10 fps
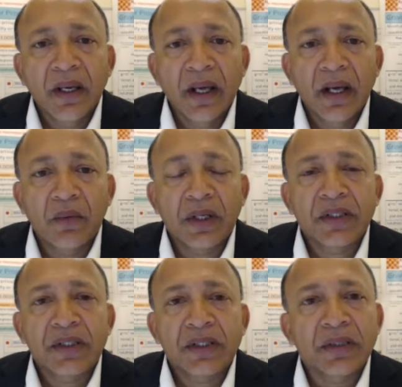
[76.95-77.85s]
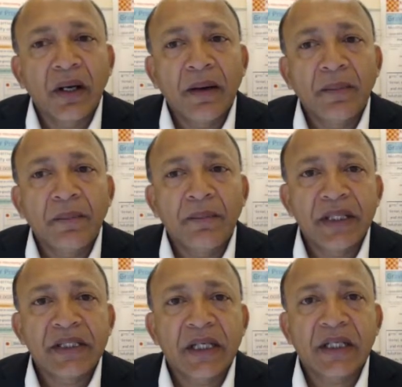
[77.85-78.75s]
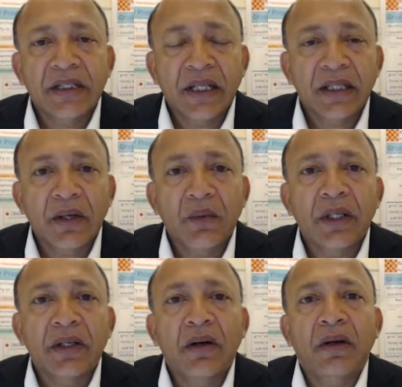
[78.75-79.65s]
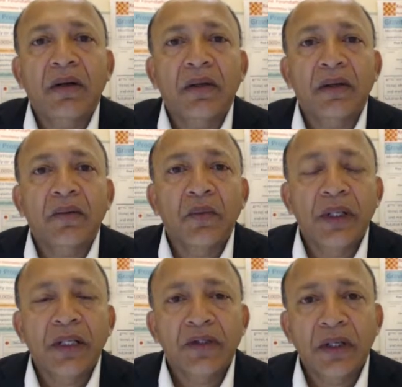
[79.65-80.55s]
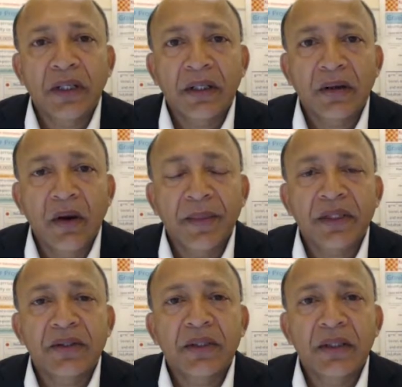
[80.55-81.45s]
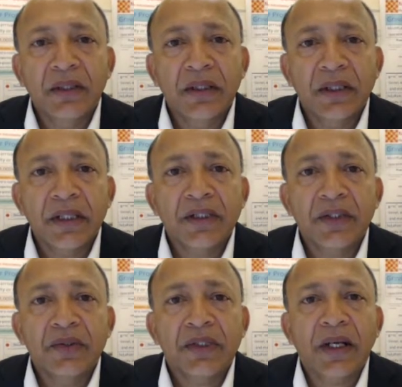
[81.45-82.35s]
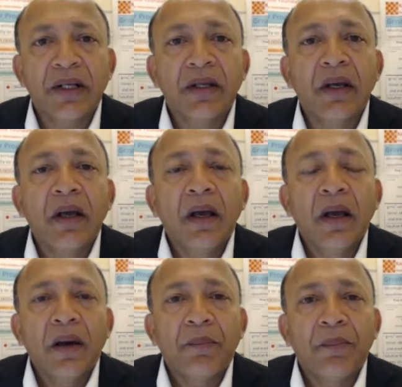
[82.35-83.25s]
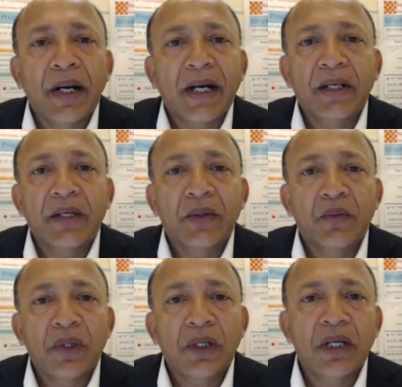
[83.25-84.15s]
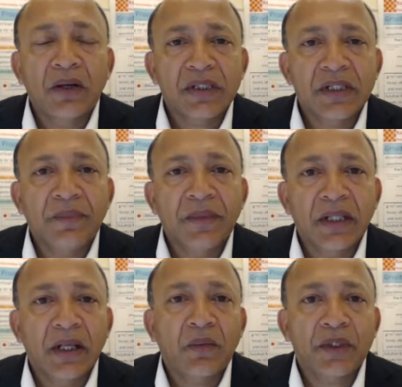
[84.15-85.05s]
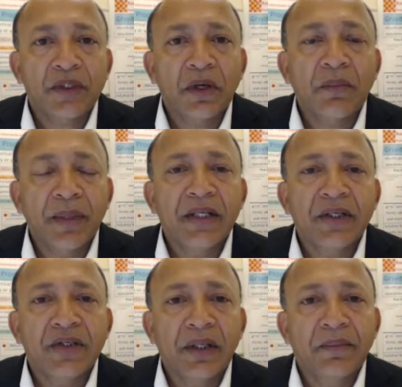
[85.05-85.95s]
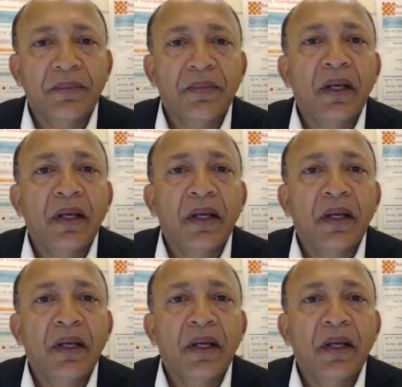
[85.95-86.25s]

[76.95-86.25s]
It was basically that they were not willing to commit career suicide by working on something that was not mainstream